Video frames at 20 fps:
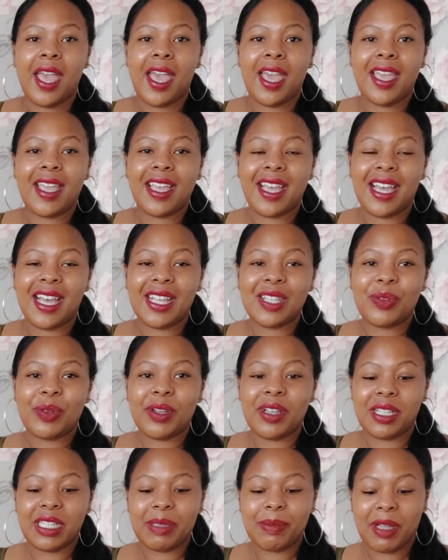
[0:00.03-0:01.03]
Hey guys,
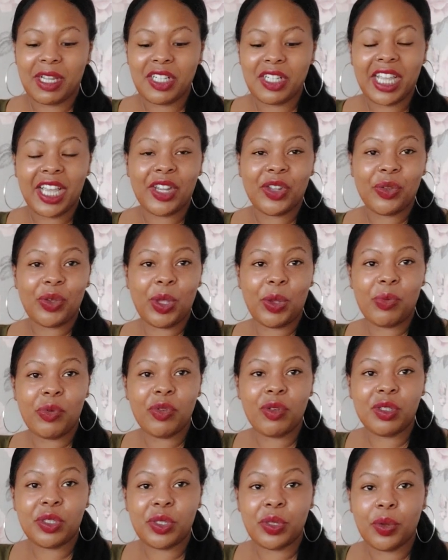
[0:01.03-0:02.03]
welcome to my channel. Hope
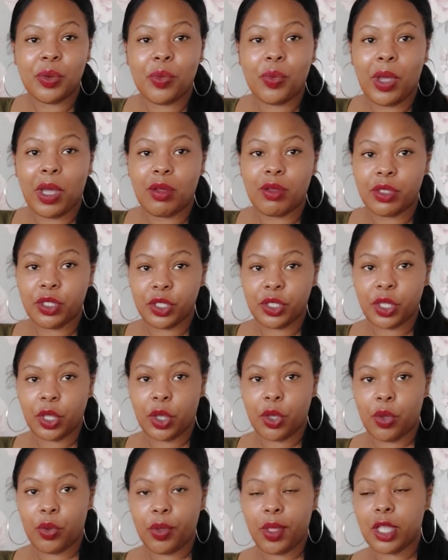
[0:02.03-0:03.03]
you're doing well.
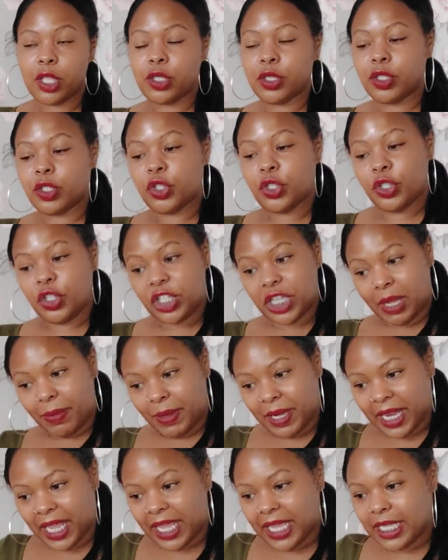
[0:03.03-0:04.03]
So,
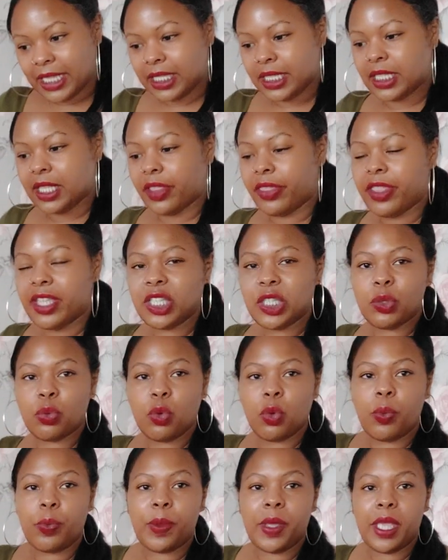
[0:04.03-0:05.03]
Geminis, this
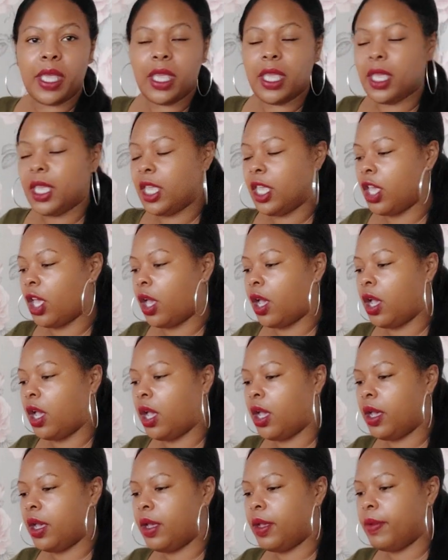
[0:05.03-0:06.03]
will be
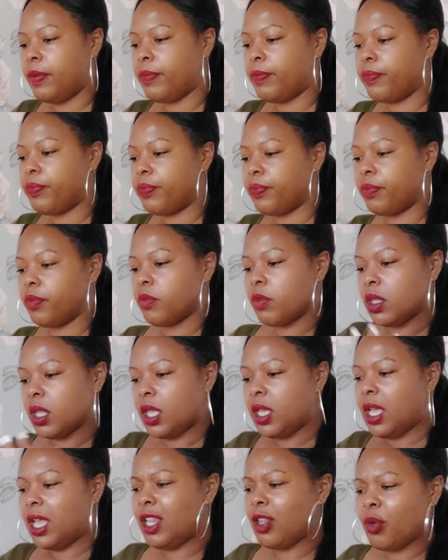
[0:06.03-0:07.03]
a
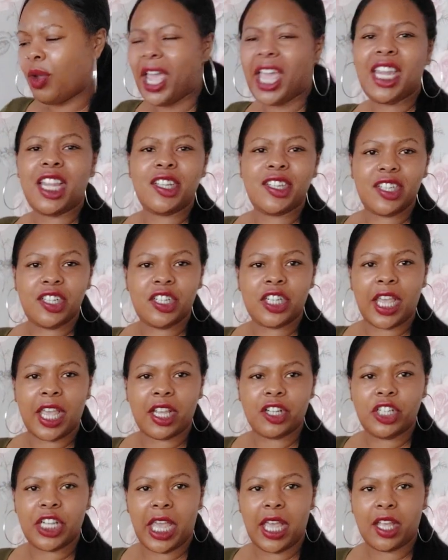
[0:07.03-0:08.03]
little energy
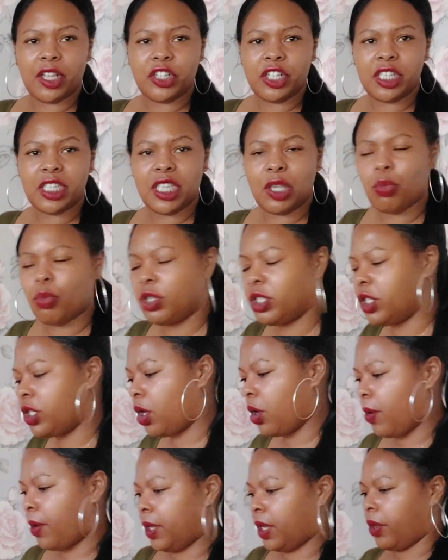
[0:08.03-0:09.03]
check. Just see what's
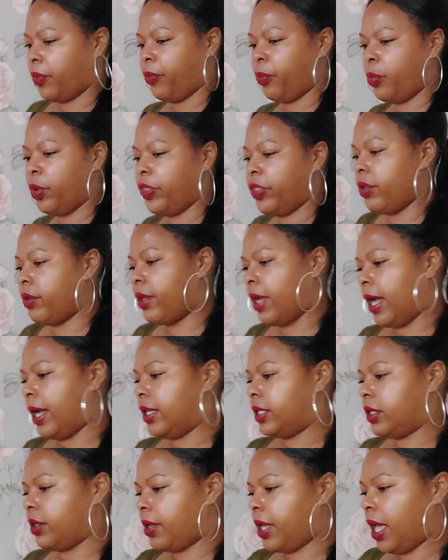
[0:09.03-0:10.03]
going on with you
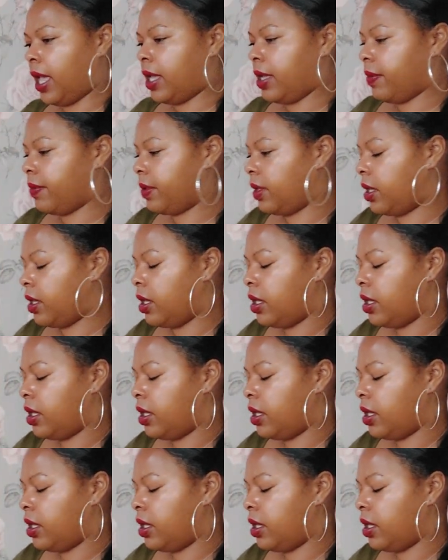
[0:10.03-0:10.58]
guys, okay?